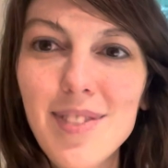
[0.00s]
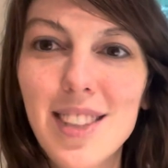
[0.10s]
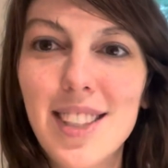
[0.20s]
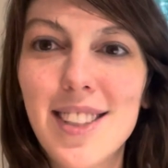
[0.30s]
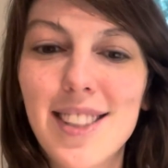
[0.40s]

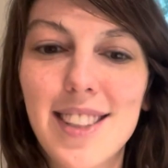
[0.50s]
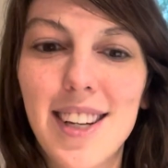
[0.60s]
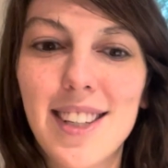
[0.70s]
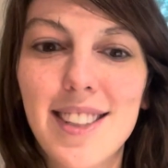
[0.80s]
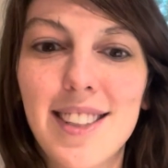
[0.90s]
It just
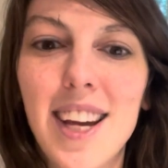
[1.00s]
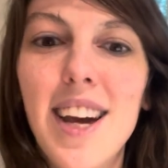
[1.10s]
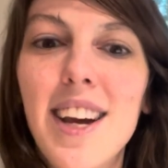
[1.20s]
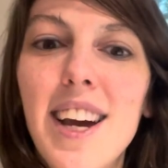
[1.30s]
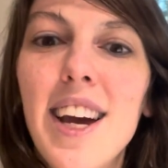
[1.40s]
says,
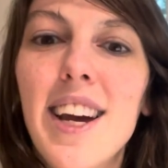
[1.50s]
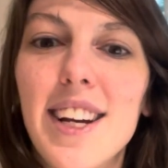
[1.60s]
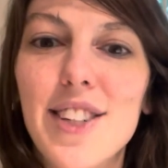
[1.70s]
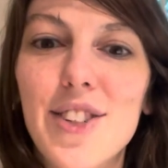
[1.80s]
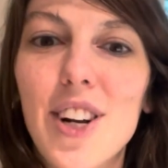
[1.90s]

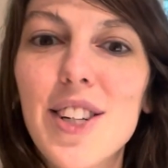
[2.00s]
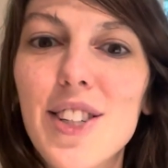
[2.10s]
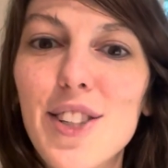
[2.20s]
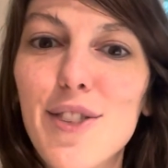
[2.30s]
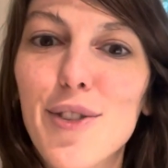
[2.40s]

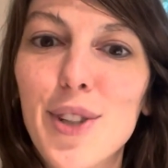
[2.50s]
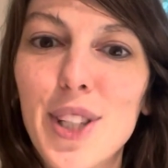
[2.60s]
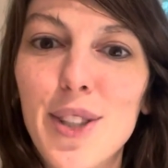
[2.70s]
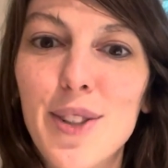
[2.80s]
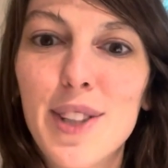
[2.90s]
instructions for
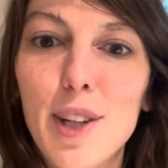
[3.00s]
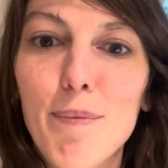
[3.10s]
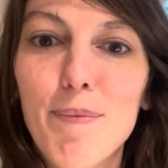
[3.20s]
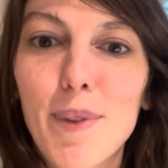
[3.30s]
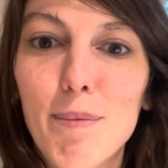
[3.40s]
use.
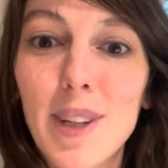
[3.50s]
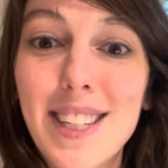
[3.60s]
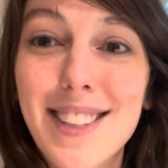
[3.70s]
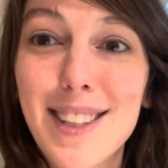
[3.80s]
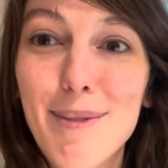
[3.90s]

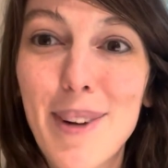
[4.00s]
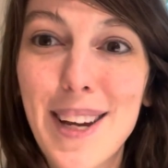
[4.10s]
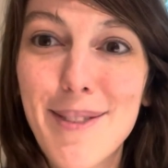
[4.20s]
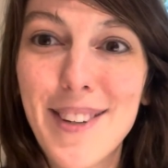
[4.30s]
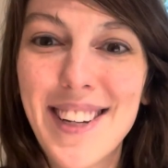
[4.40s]
Place the
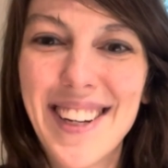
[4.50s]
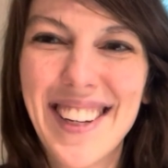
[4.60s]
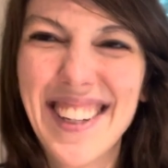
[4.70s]
baby,